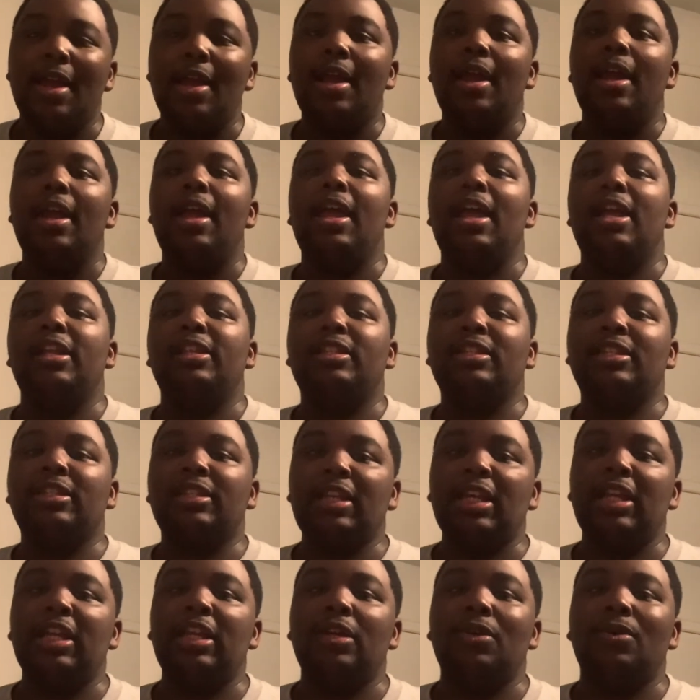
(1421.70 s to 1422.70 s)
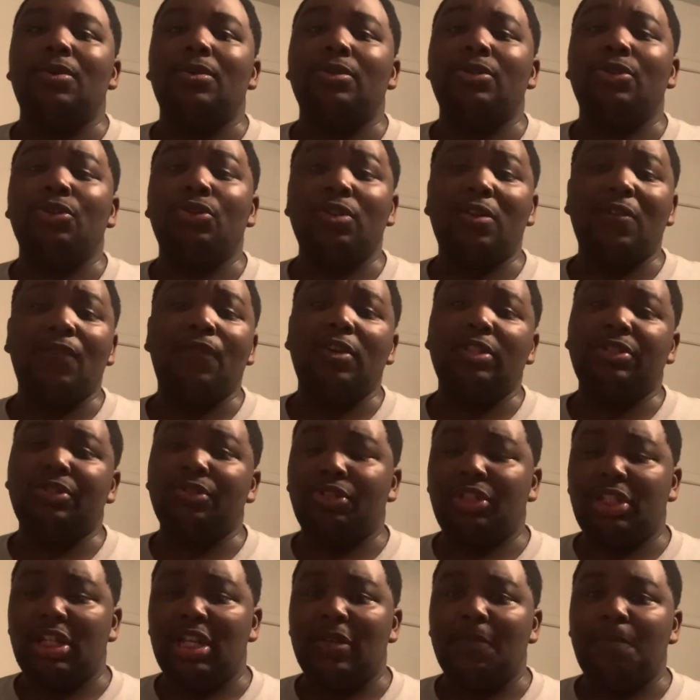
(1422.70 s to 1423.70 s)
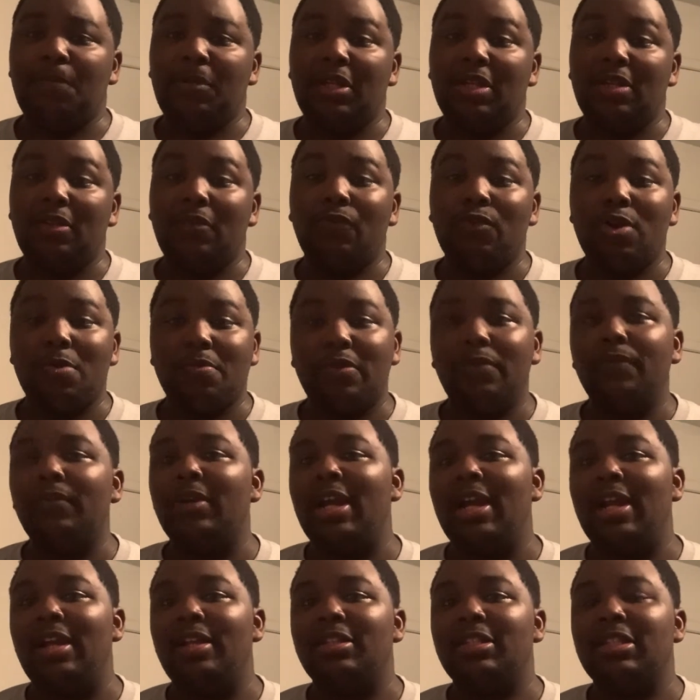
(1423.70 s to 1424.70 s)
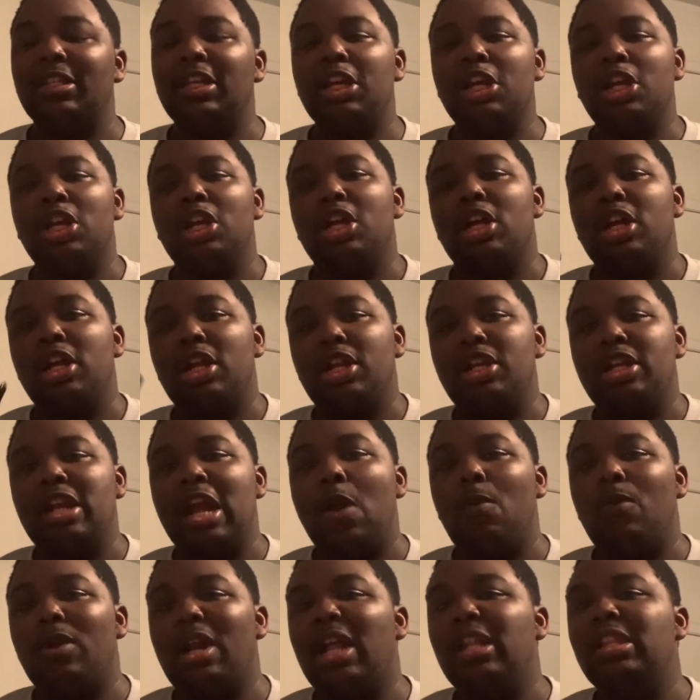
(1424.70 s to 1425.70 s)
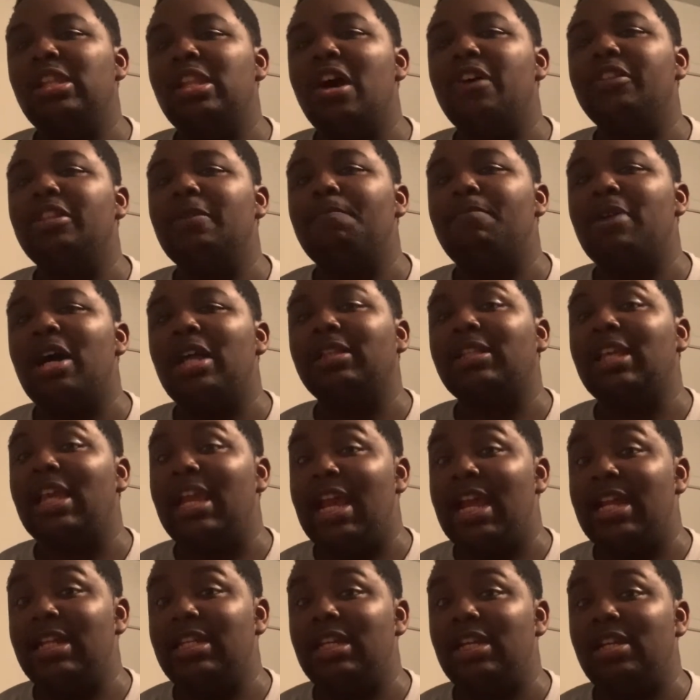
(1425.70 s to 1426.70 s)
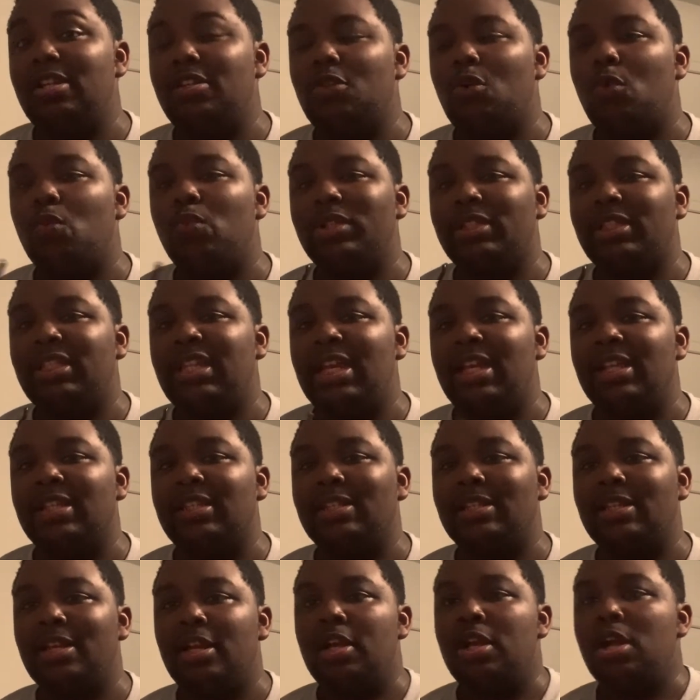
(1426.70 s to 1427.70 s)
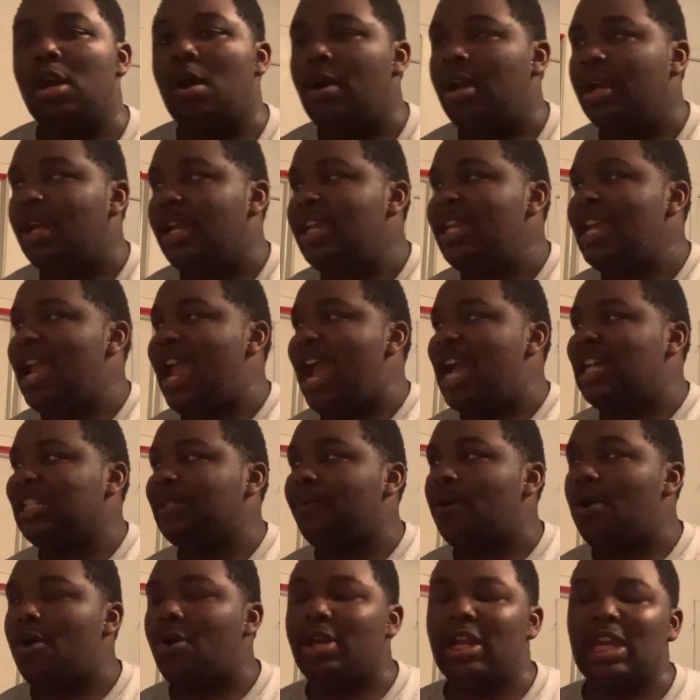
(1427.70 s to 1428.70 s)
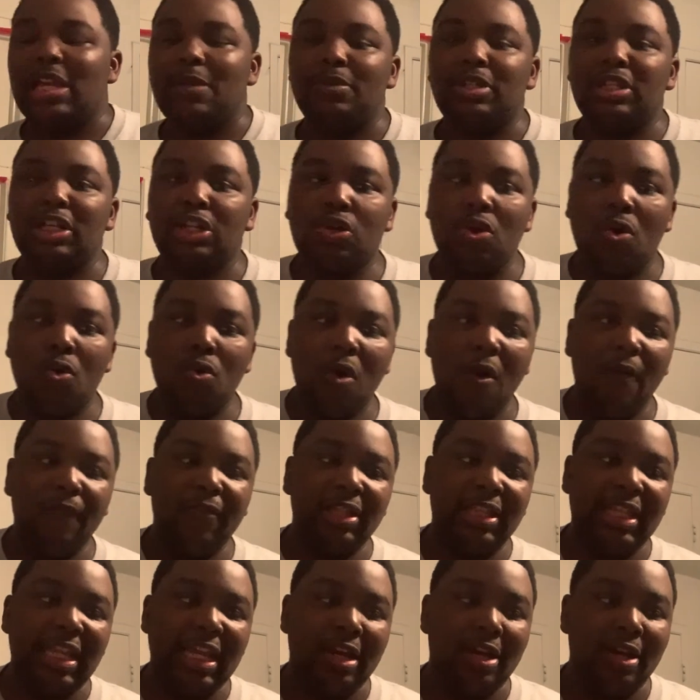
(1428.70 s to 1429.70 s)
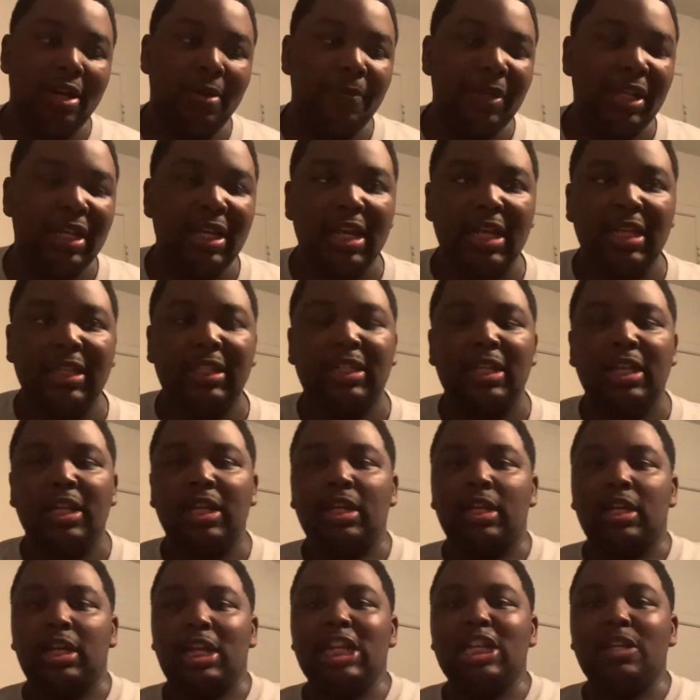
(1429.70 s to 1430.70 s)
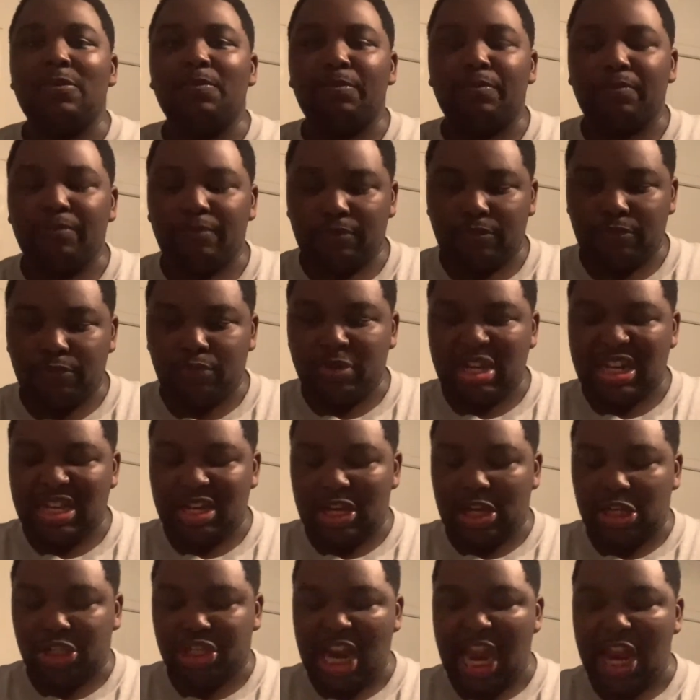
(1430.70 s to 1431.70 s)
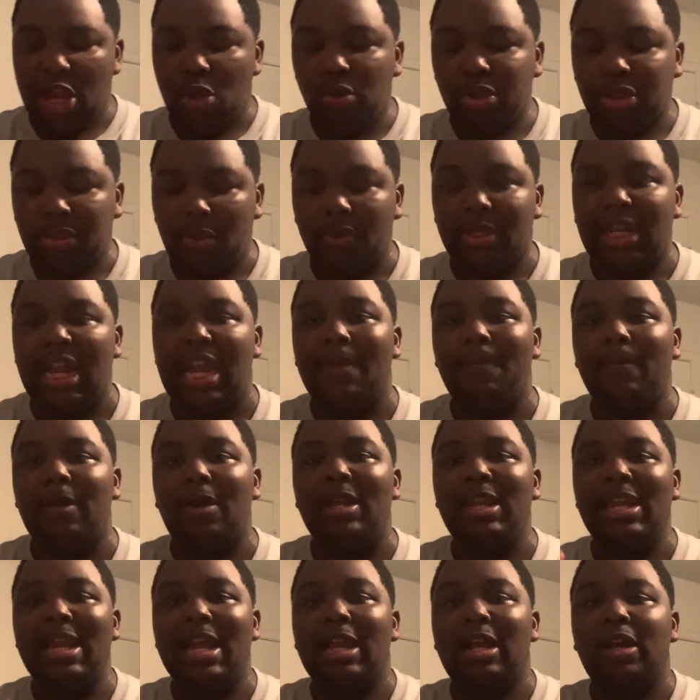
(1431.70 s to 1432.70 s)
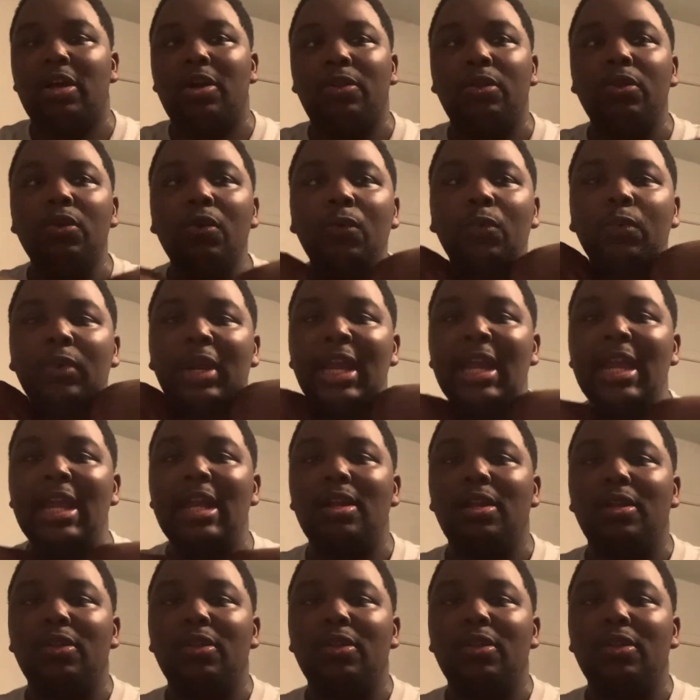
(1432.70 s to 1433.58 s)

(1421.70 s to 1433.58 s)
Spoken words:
And still, your Universal Champion, Roman Reigns. Now, what I loved about the ending was this. He asked Paul Heyman to go over there because when Jey Uso came out, he had like a little red